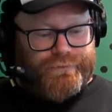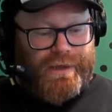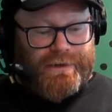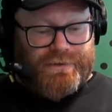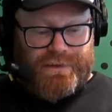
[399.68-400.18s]

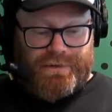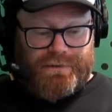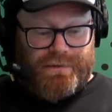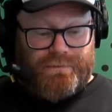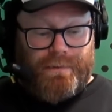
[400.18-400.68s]
actually,
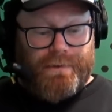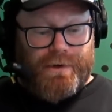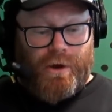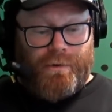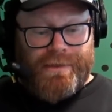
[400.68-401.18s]
there's probably
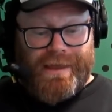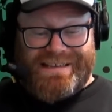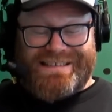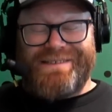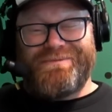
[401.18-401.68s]
no one there
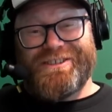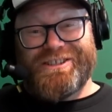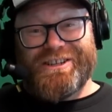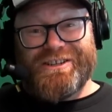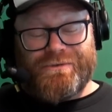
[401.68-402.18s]
except for
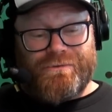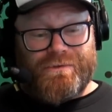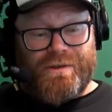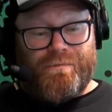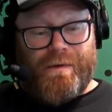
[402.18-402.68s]
Sheasel
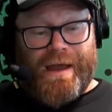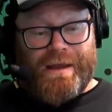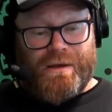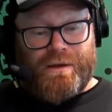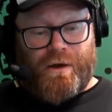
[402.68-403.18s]
that
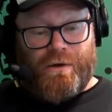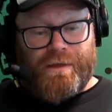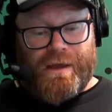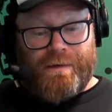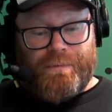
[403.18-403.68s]
may go
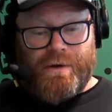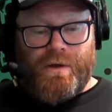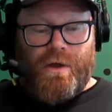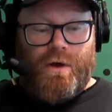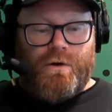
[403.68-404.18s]
there, but
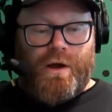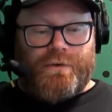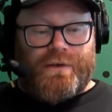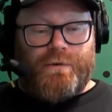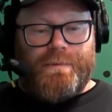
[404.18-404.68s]
who
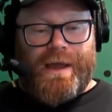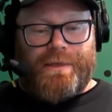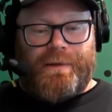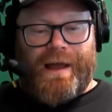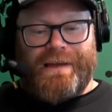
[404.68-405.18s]
knows? They could be other
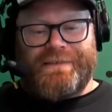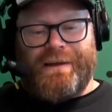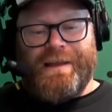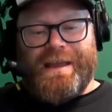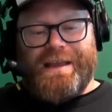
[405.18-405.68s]
players.
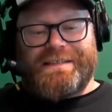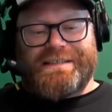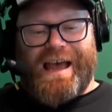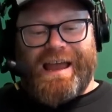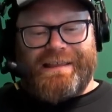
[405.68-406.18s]
Now, in
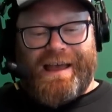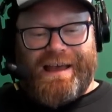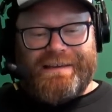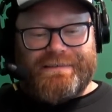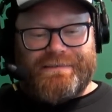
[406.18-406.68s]
saying
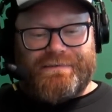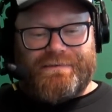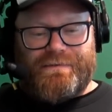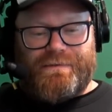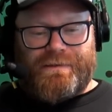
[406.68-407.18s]
that
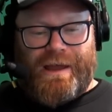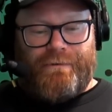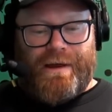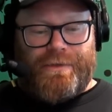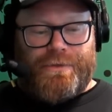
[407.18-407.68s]

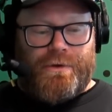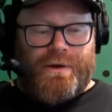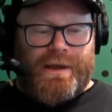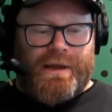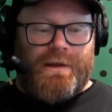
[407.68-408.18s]
round
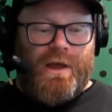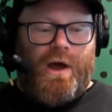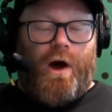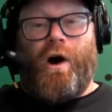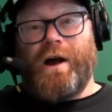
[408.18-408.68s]
13,
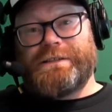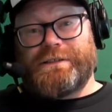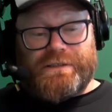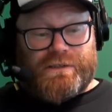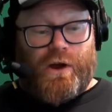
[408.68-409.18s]
I
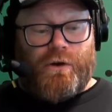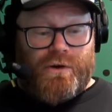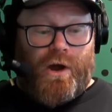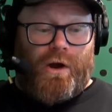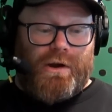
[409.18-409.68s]
don't
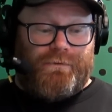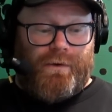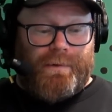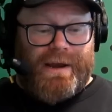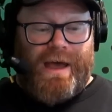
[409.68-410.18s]
know if
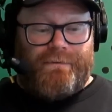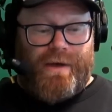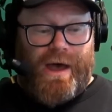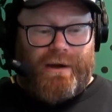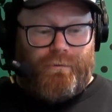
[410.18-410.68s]
I'm going to have
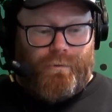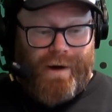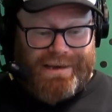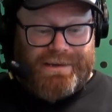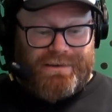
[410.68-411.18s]
a
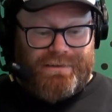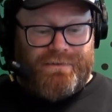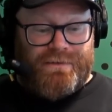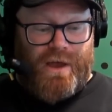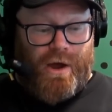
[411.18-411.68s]
Ratkins,